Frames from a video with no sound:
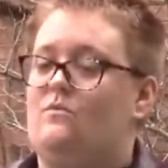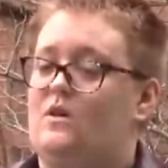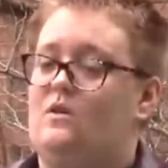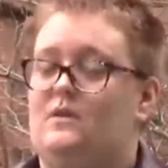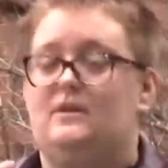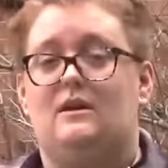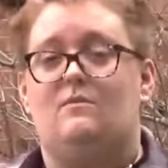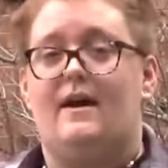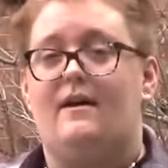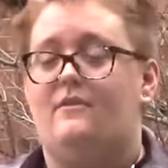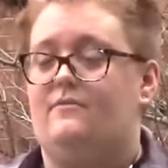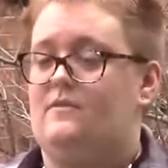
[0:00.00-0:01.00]
work really
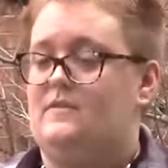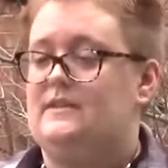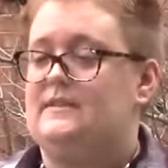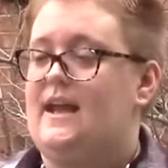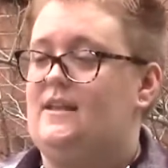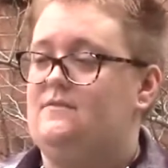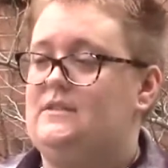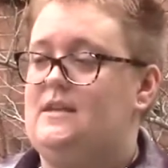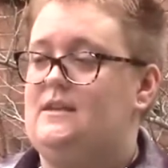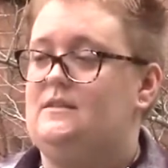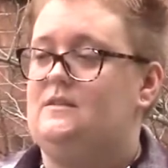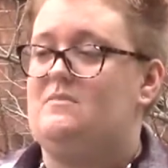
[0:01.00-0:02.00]
well for these kind of
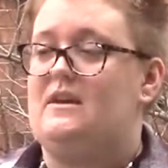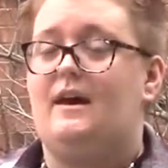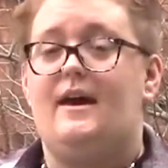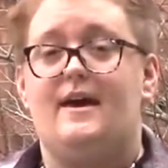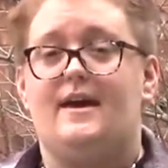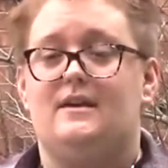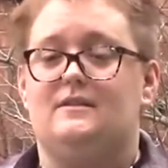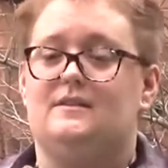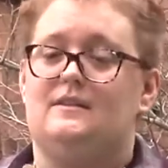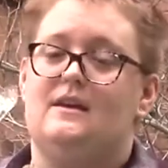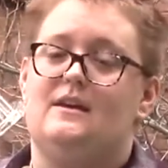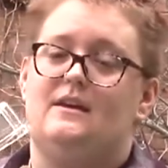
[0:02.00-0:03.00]
tins because
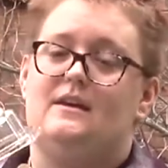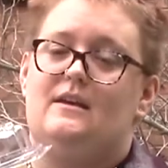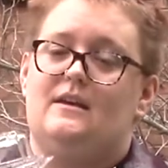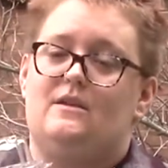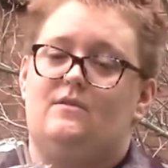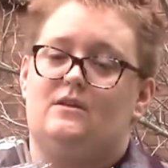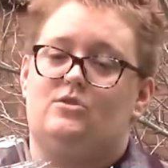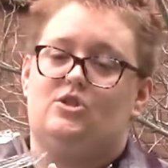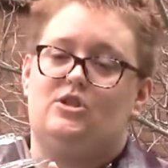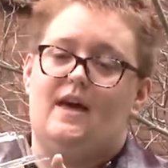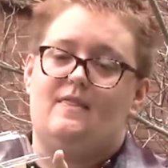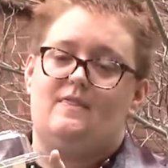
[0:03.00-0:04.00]
you can
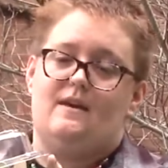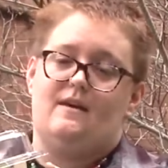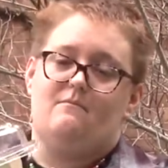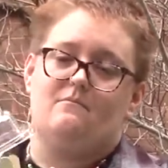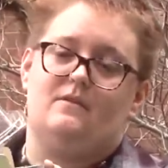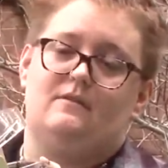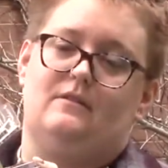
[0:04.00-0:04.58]
shut them